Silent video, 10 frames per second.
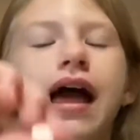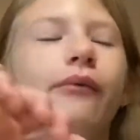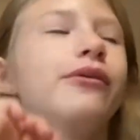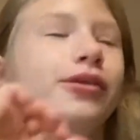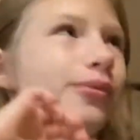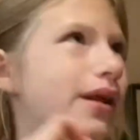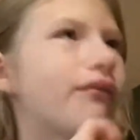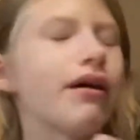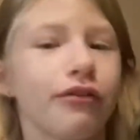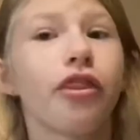You would have
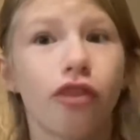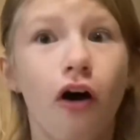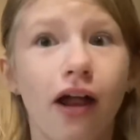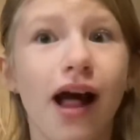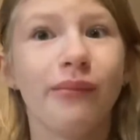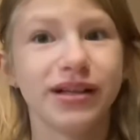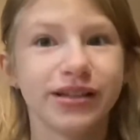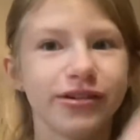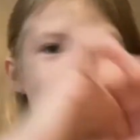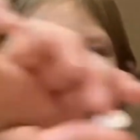never thought how much that
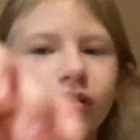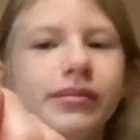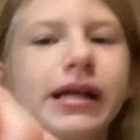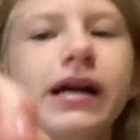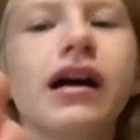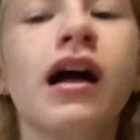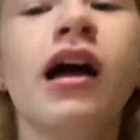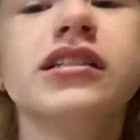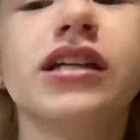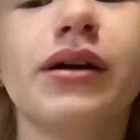would annoy me.
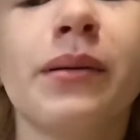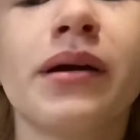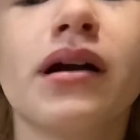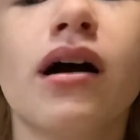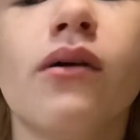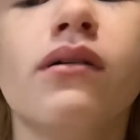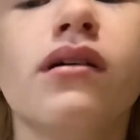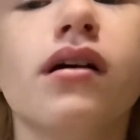So here we go.